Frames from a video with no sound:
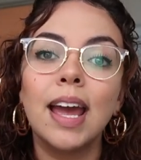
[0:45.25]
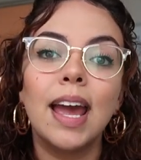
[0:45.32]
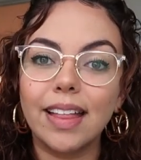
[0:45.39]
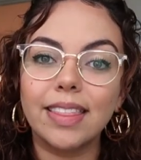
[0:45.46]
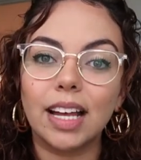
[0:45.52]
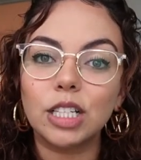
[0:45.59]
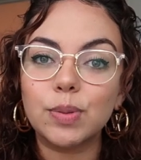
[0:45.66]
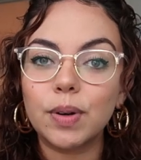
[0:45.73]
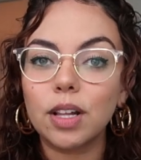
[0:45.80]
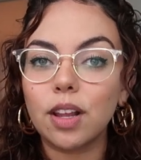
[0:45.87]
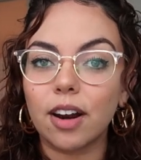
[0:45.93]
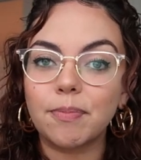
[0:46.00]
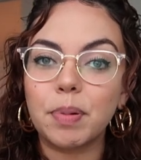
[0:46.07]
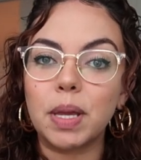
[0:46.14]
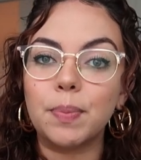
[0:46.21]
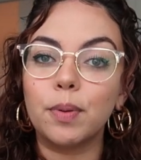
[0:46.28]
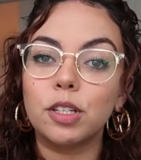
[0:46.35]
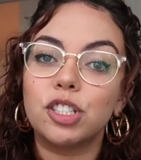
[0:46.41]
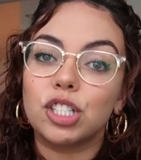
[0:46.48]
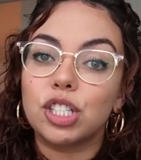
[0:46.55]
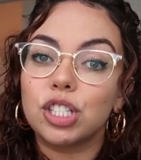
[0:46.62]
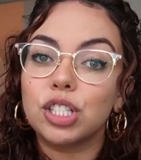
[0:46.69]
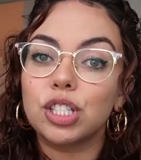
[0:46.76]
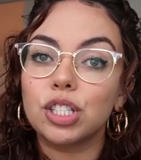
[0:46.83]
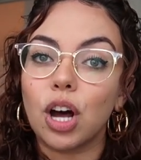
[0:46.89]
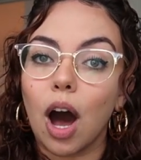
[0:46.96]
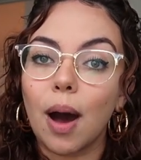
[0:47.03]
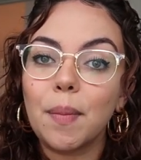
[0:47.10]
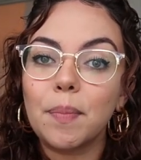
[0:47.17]
And that's when a lot of people just
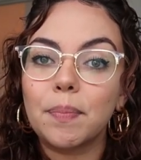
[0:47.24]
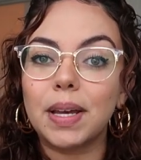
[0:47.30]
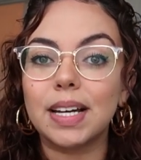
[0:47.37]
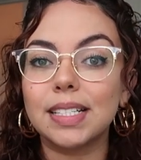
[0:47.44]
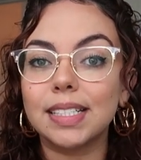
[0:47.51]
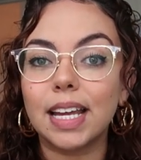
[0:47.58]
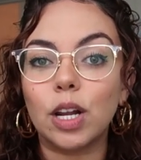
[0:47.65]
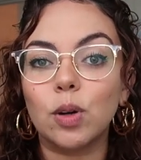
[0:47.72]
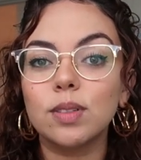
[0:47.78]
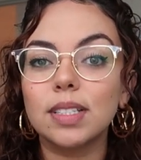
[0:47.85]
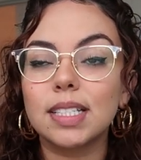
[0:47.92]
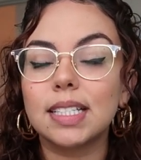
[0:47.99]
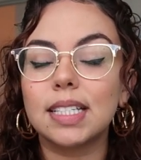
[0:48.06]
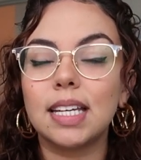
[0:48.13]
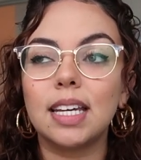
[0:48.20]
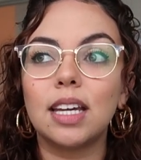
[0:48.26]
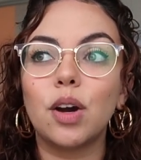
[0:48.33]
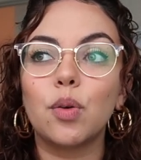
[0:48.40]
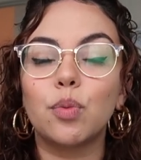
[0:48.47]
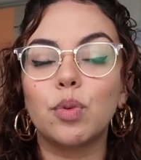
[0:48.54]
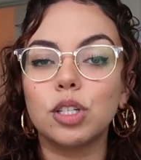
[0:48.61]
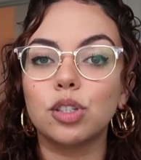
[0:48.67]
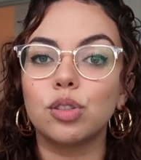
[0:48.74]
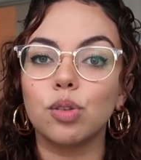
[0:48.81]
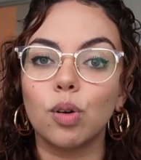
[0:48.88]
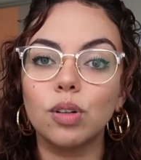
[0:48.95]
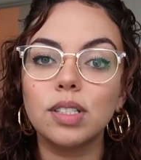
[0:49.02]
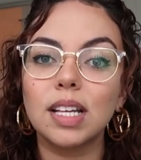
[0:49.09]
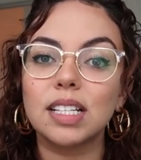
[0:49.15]
stop because they don't see
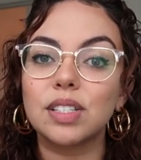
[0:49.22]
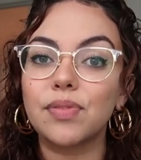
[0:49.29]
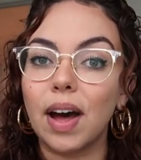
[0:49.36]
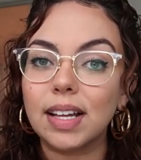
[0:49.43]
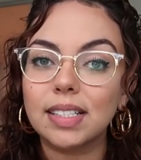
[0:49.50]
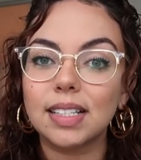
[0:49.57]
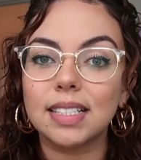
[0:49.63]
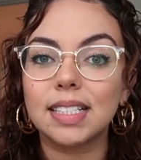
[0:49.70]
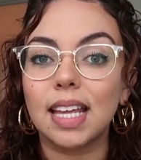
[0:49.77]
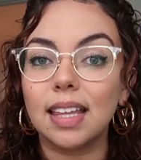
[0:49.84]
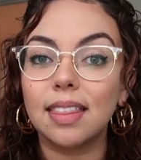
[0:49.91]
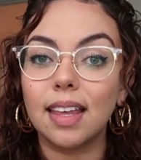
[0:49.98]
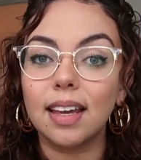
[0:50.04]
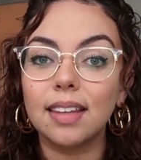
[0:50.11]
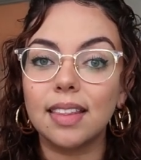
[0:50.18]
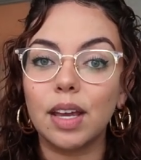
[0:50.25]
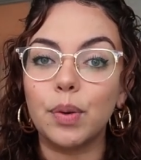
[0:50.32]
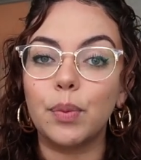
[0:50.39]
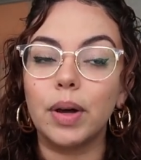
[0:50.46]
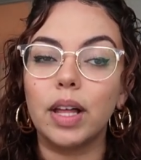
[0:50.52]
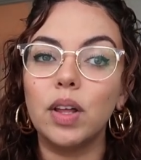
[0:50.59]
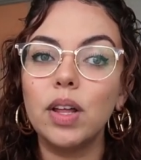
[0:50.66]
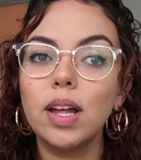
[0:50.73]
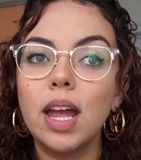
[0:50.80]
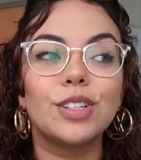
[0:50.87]
results as fast as they think they will.